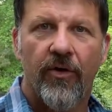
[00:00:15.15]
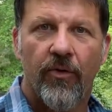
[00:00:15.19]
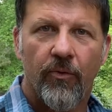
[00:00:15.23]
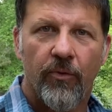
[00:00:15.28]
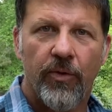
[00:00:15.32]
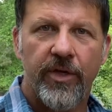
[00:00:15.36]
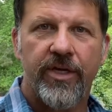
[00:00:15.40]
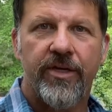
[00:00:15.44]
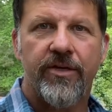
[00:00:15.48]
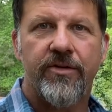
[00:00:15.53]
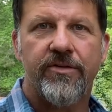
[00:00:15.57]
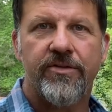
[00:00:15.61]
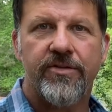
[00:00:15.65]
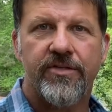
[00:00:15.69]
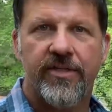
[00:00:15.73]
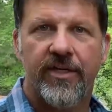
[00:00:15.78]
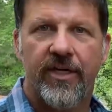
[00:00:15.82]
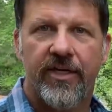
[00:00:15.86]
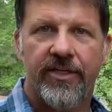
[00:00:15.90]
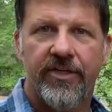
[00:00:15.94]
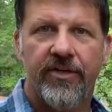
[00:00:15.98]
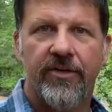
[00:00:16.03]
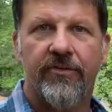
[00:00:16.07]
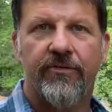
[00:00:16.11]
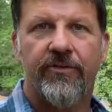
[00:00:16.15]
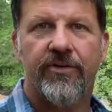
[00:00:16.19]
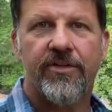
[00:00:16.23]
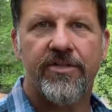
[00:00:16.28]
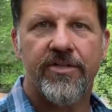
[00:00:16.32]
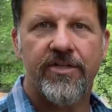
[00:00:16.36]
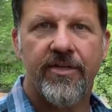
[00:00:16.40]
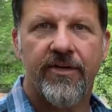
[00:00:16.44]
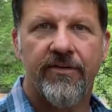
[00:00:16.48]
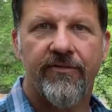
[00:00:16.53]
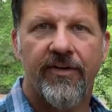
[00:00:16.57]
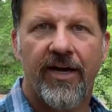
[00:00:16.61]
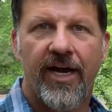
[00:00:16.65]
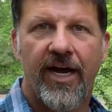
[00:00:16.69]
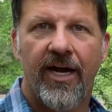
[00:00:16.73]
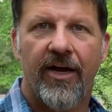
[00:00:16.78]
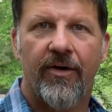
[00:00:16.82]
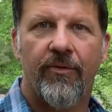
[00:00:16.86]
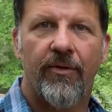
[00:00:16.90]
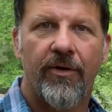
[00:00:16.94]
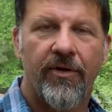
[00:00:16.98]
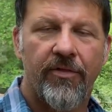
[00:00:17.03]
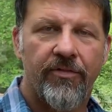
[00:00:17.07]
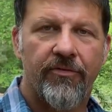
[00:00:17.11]
We use the University of
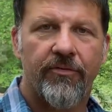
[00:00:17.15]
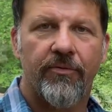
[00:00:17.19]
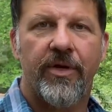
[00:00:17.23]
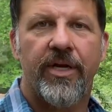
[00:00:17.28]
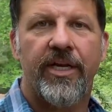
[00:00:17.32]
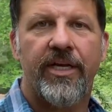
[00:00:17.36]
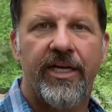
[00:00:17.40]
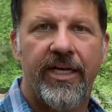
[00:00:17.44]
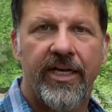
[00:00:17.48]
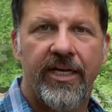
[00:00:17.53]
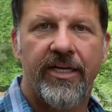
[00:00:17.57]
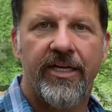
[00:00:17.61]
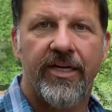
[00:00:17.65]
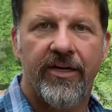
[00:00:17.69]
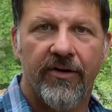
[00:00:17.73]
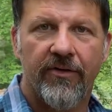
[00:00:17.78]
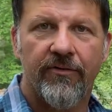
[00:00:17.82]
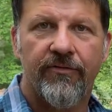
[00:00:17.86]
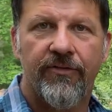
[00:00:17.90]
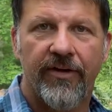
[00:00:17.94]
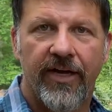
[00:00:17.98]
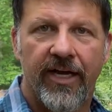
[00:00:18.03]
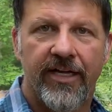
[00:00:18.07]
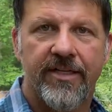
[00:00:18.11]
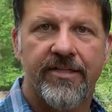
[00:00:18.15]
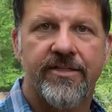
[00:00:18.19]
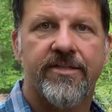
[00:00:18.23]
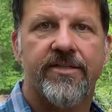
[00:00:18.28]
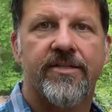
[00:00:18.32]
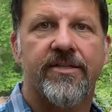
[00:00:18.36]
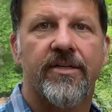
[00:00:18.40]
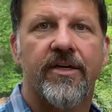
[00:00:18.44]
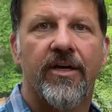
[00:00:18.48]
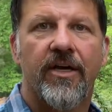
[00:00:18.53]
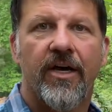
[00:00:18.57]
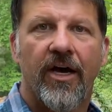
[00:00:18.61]
Iowa 3D deer fence.